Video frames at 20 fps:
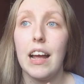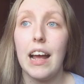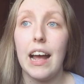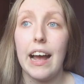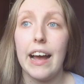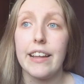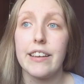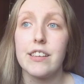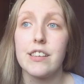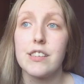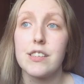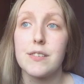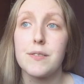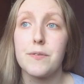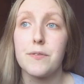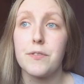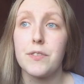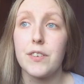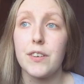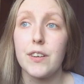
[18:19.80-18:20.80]
and
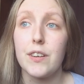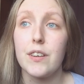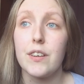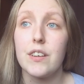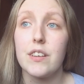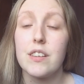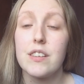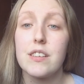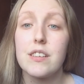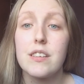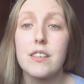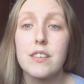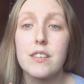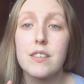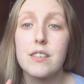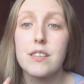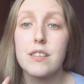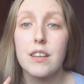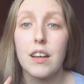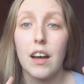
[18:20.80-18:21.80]
for
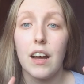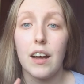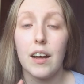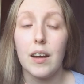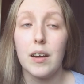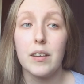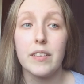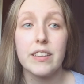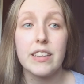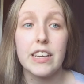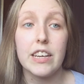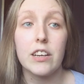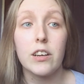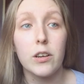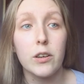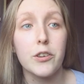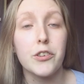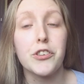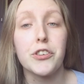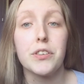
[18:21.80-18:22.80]
the
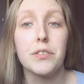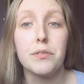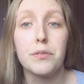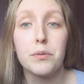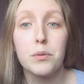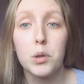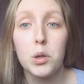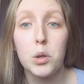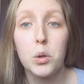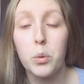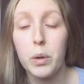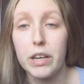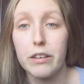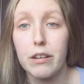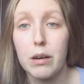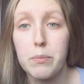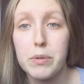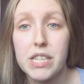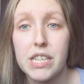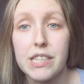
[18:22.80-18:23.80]
inclusion of queer
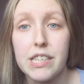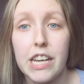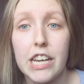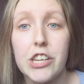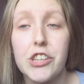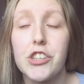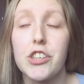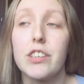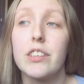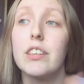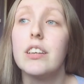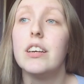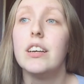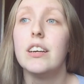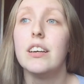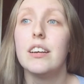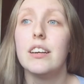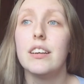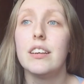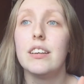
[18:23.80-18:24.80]
representation,
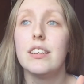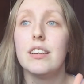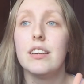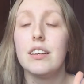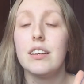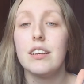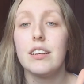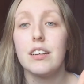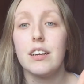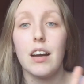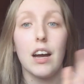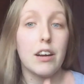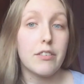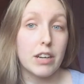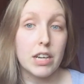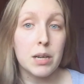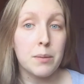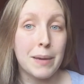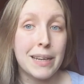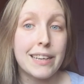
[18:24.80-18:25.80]
I
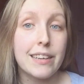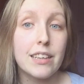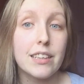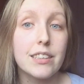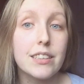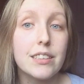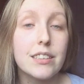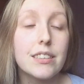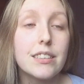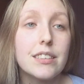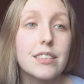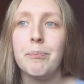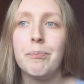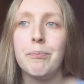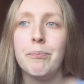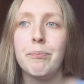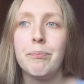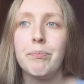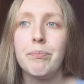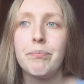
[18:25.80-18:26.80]
recommend it.
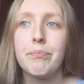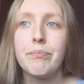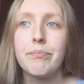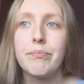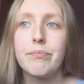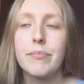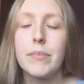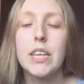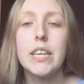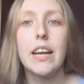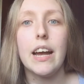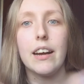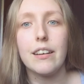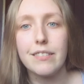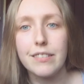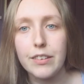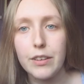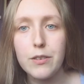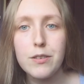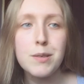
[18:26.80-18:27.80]
But yeah,
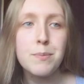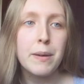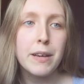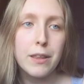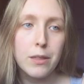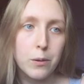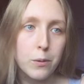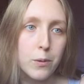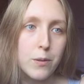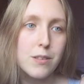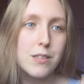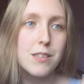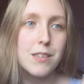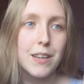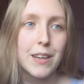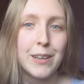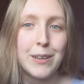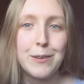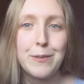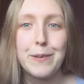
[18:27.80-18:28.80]
those are my thoughts
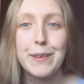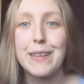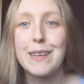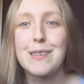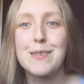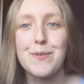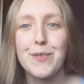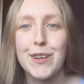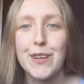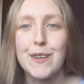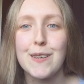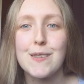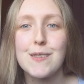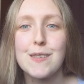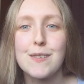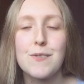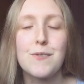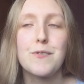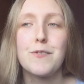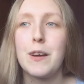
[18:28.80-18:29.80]
for this
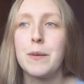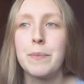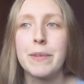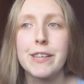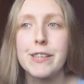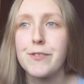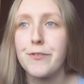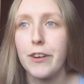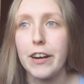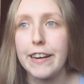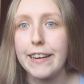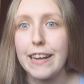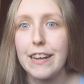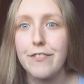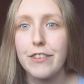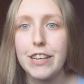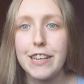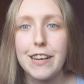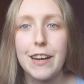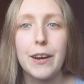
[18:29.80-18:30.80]
first Feminist Friday
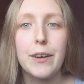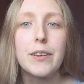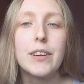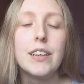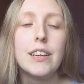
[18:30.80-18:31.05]
video.